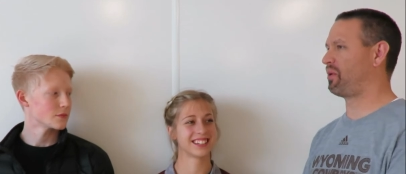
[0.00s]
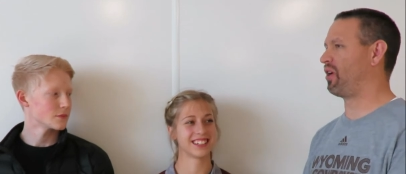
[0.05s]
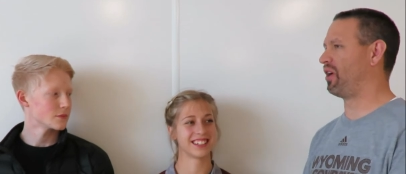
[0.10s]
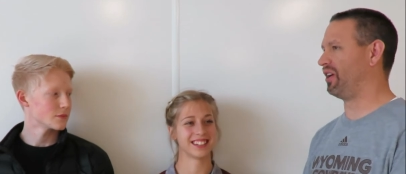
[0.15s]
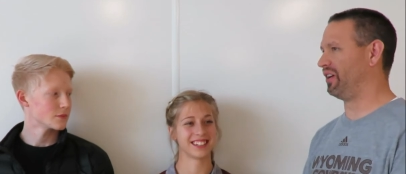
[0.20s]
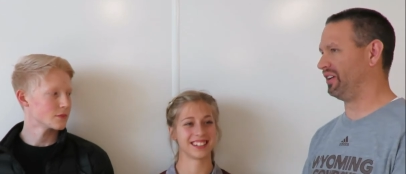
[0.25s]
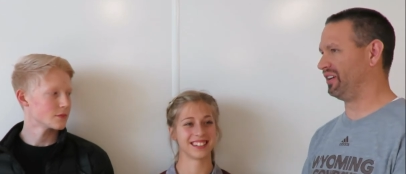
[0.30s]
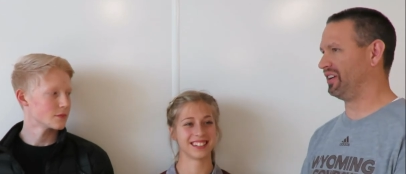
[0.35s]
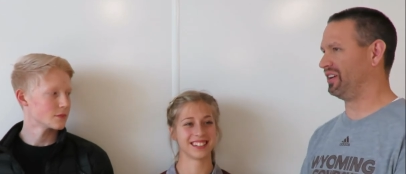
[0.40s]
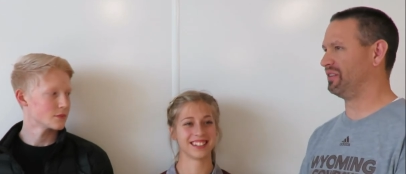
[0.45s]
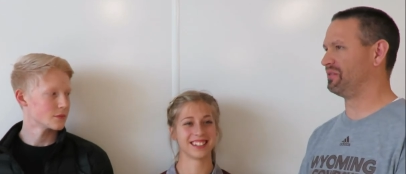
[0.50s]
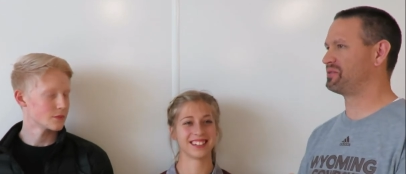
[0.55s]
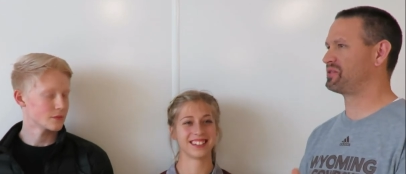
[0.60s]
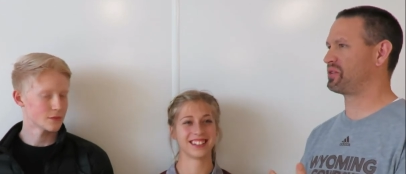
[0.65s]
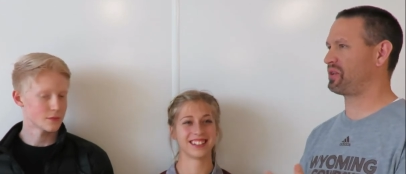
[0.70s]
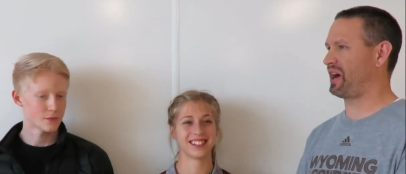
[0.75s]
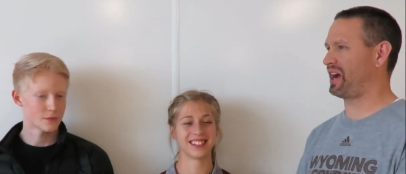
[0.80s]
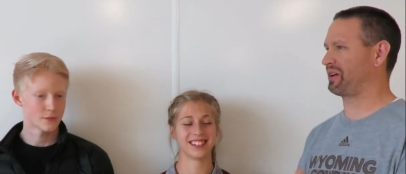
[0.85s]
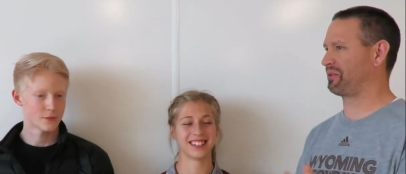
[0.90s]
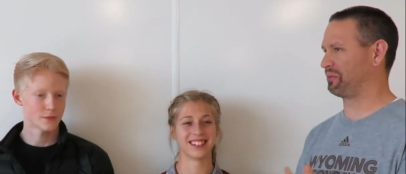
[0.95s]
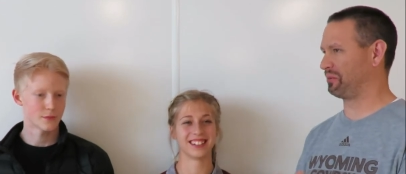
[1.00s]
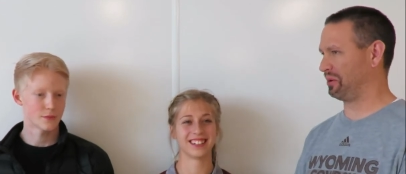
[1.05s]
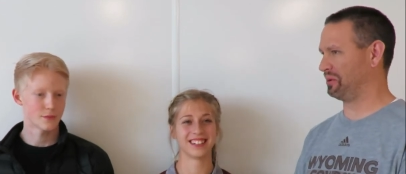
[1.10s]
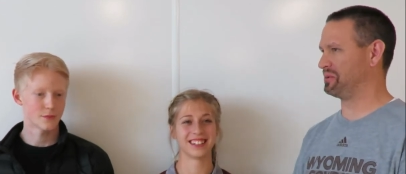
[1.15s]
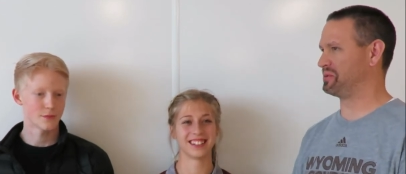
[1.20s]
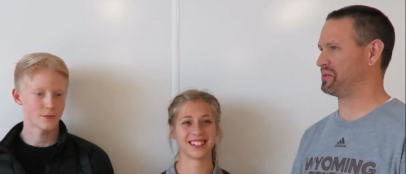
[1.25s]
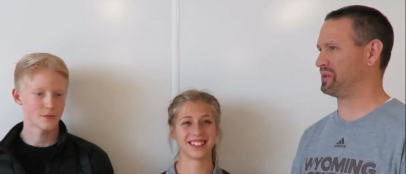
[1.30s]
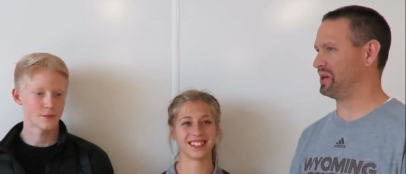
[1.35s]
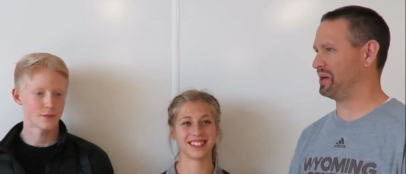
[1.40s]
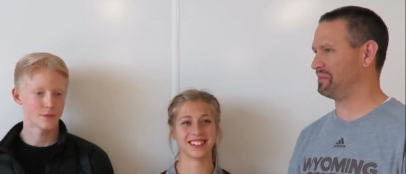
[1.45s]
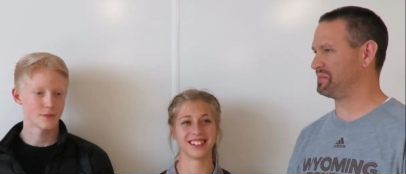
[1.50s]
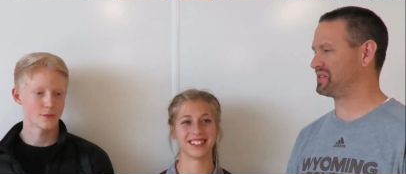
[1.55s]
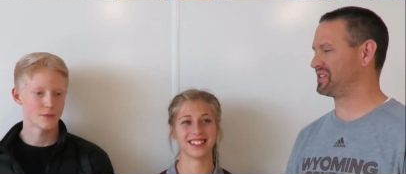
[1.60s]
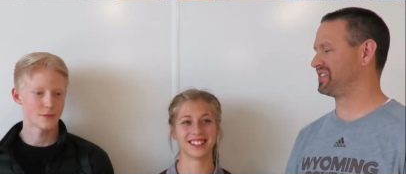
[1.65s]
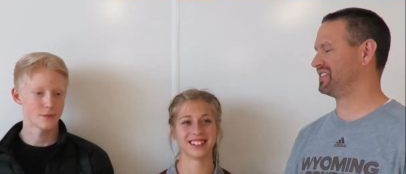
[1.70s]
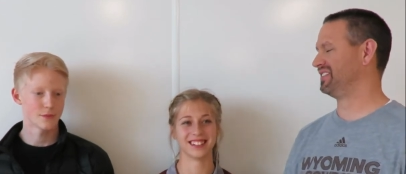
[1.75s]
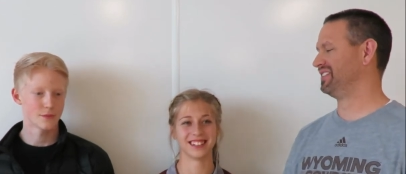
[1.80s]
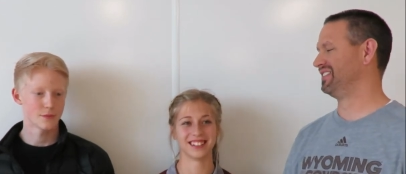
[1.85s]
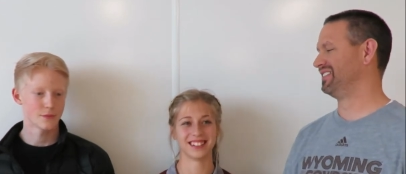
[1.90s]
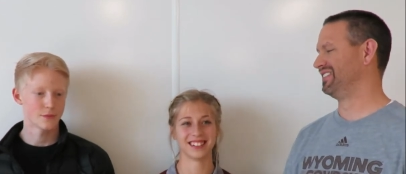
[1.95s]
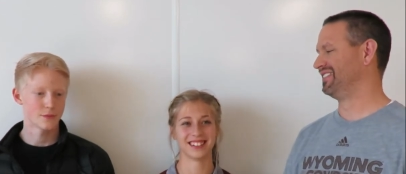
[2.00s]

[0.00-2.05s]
Speaker 1: part of track road trips?